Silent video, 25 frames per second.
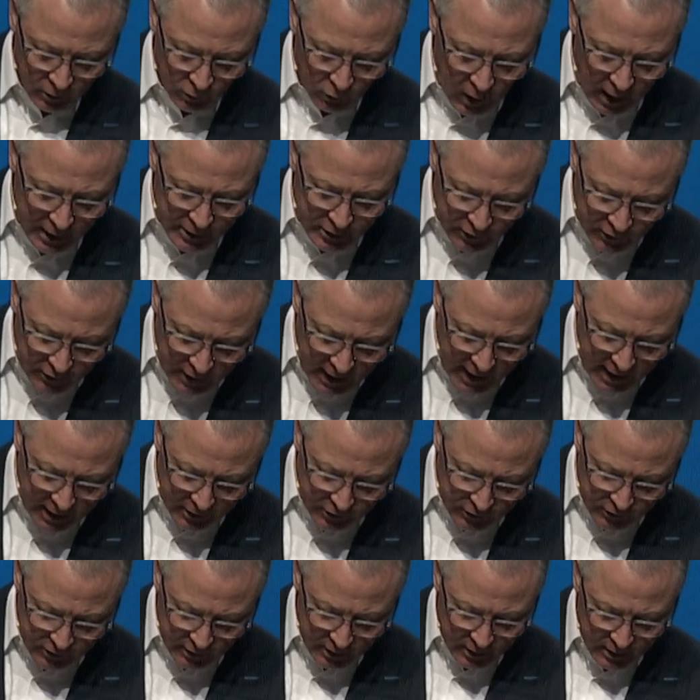What's
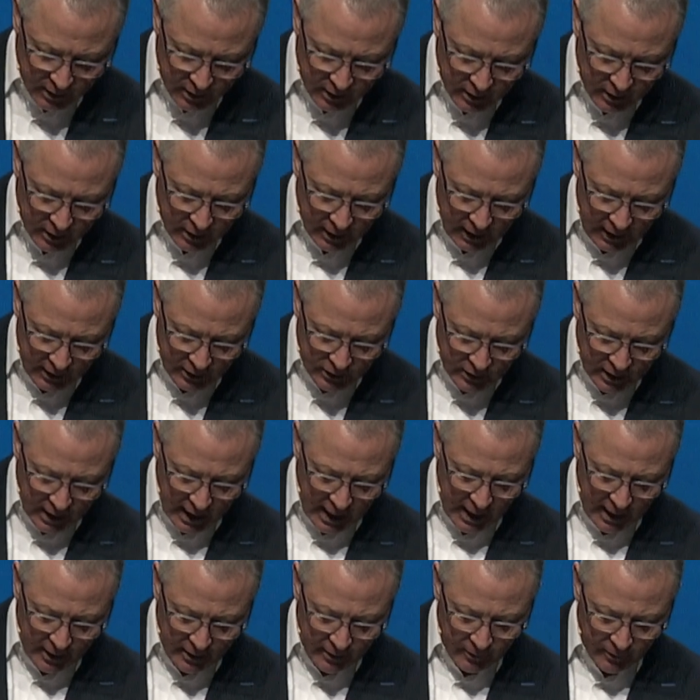this? He
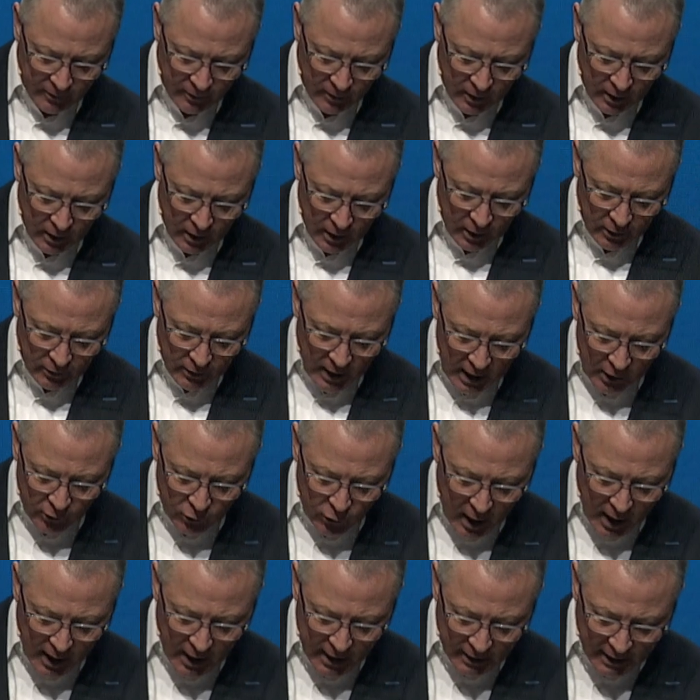said. They
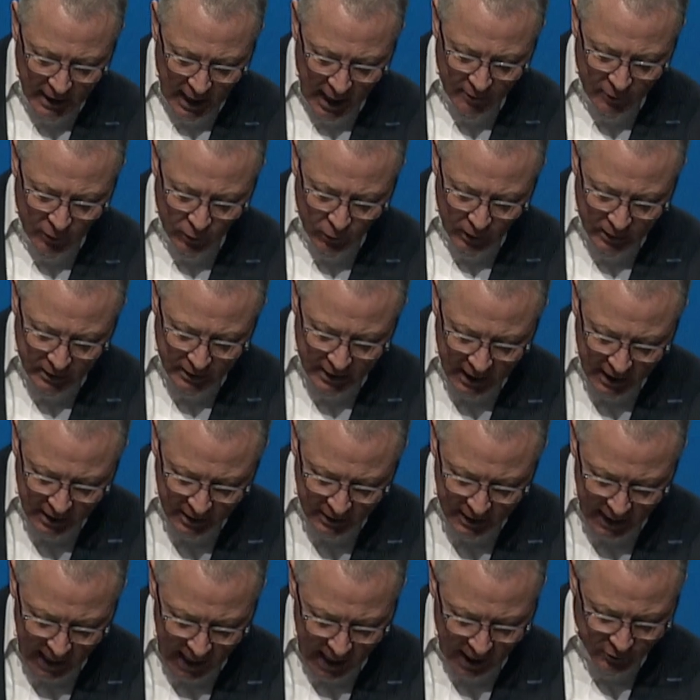credit David with
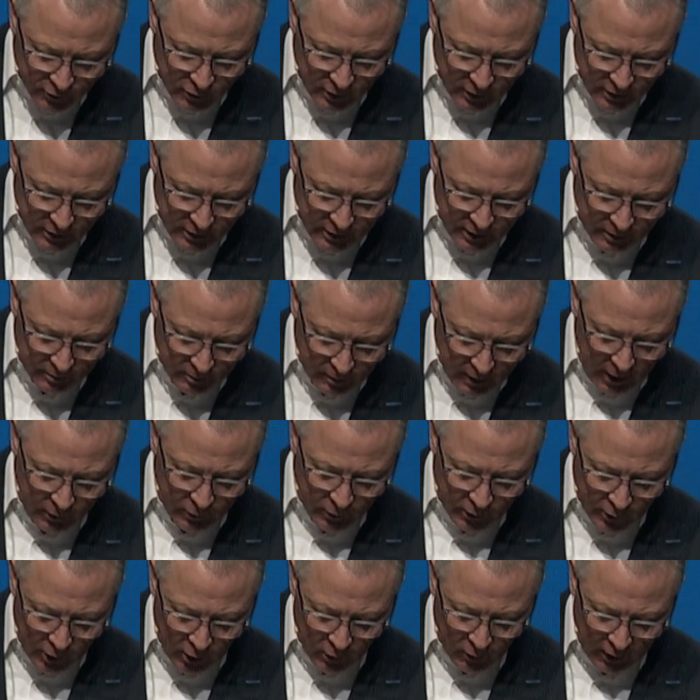ten thousands and me
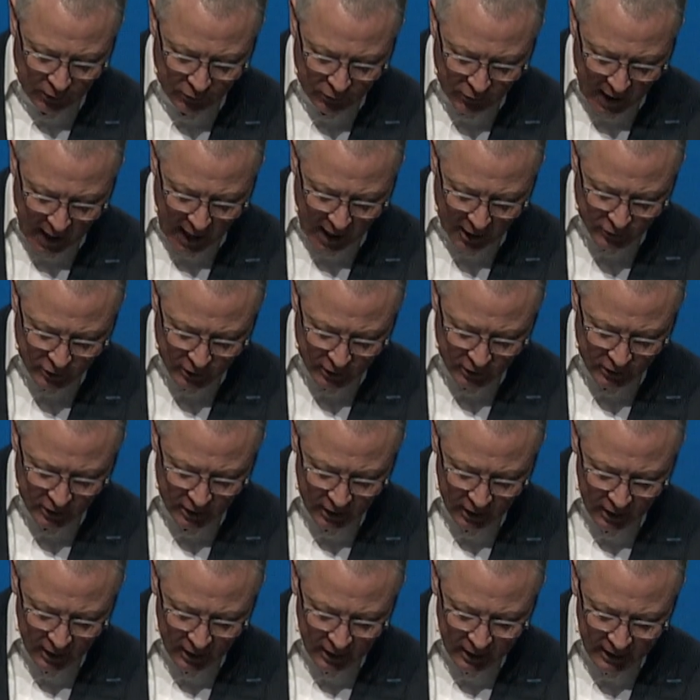with only
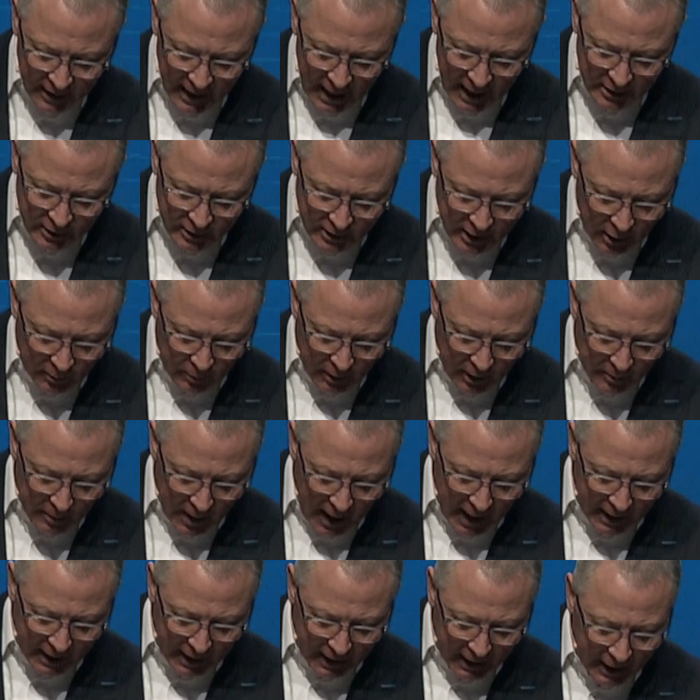thousands. Next, they'll be
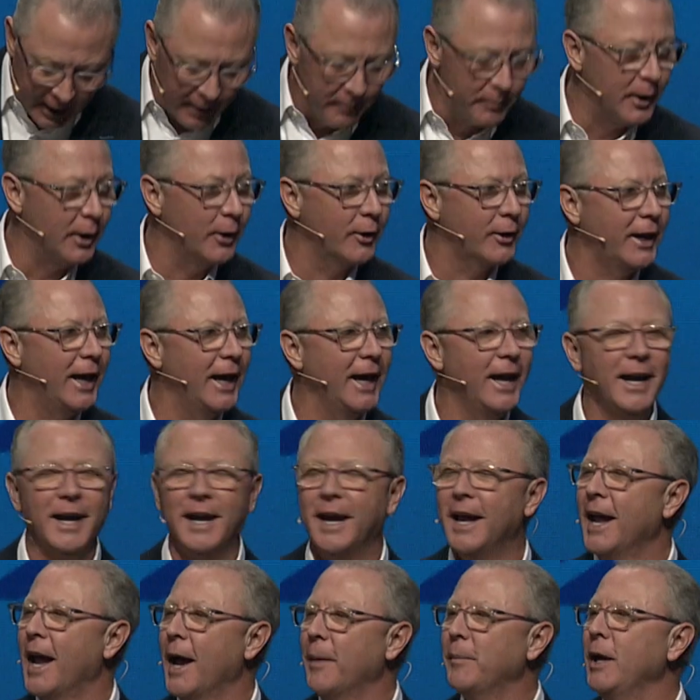making him their
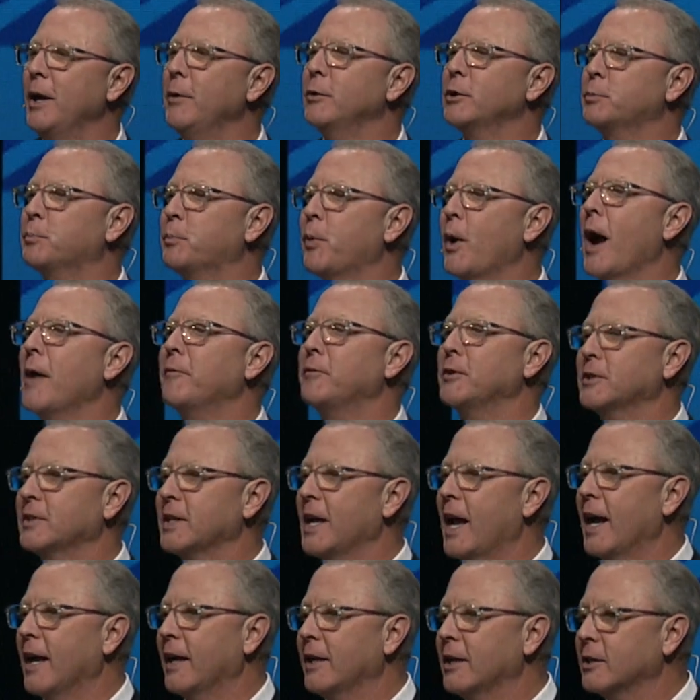king. I mean, he was
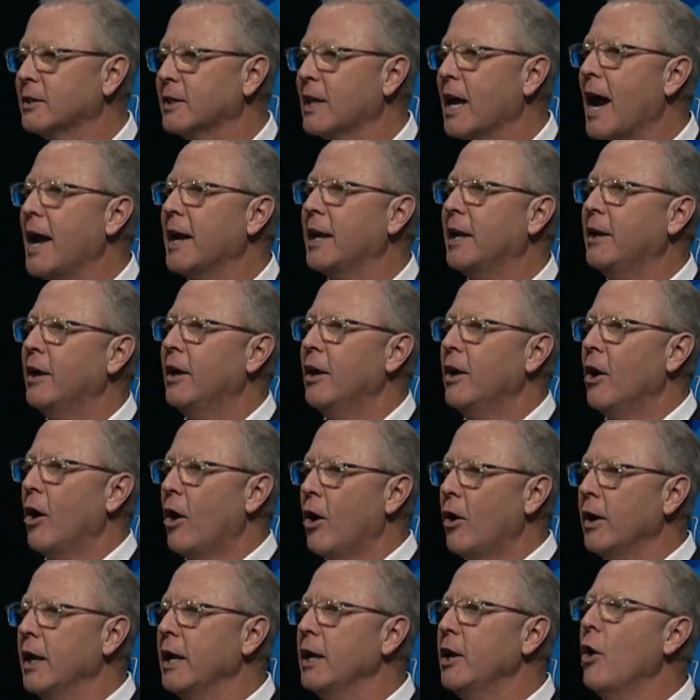prophesying because God had
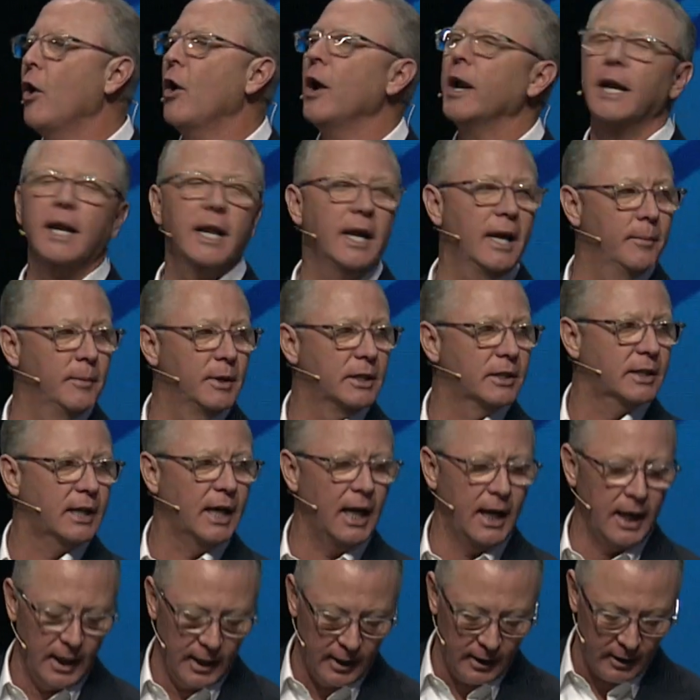already anointed him as
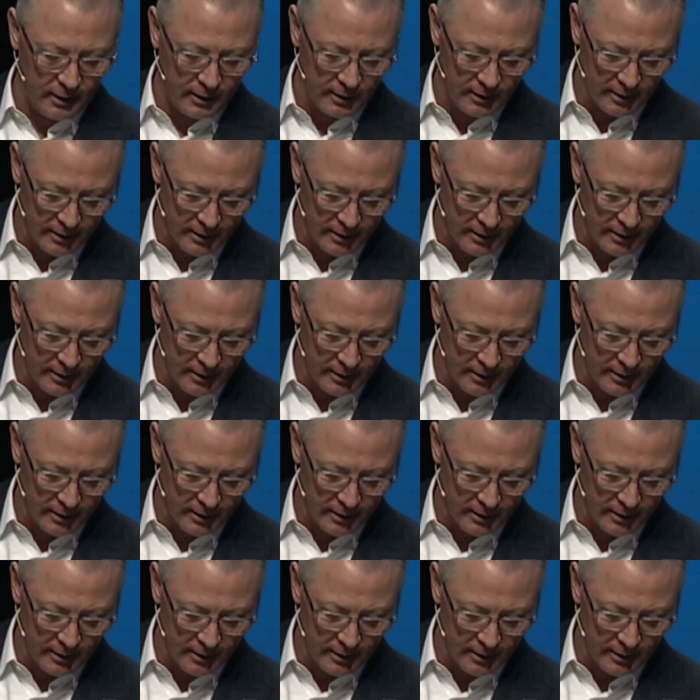king.